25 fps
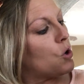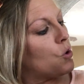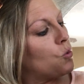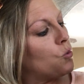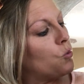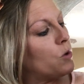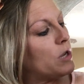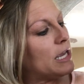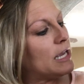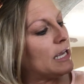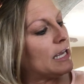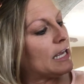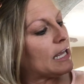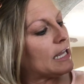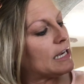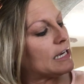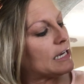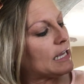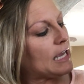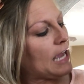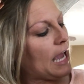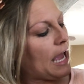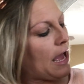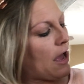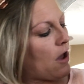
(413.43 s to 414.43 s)
we can
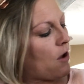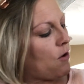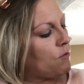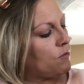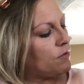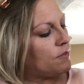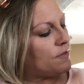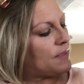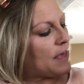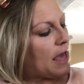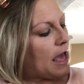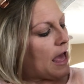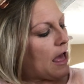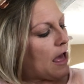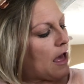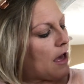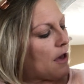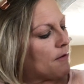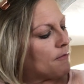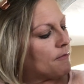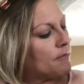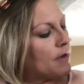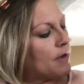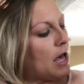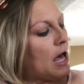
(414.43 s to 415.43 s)
count
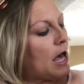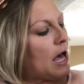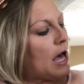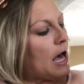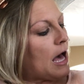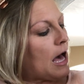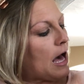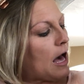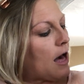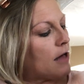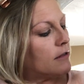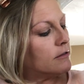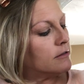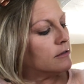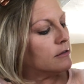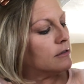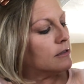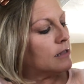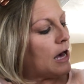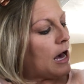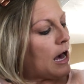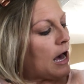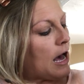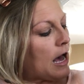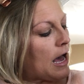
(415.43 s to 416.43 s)
them a
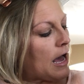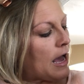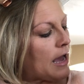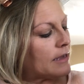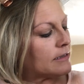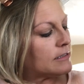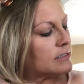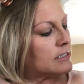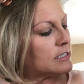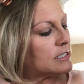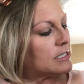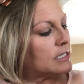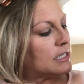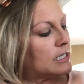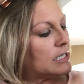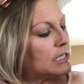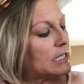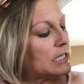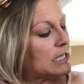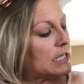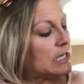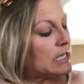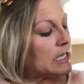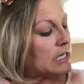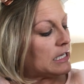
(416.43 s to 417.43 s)
lot
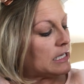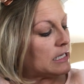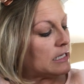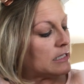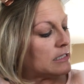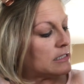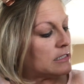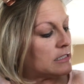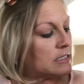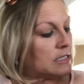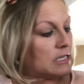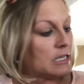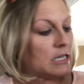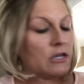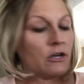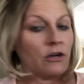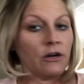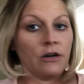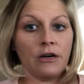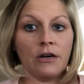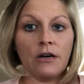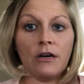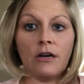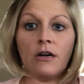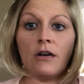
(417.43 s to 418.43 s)

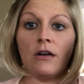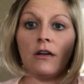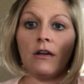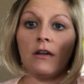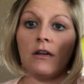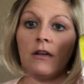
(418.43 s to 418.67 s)
easier,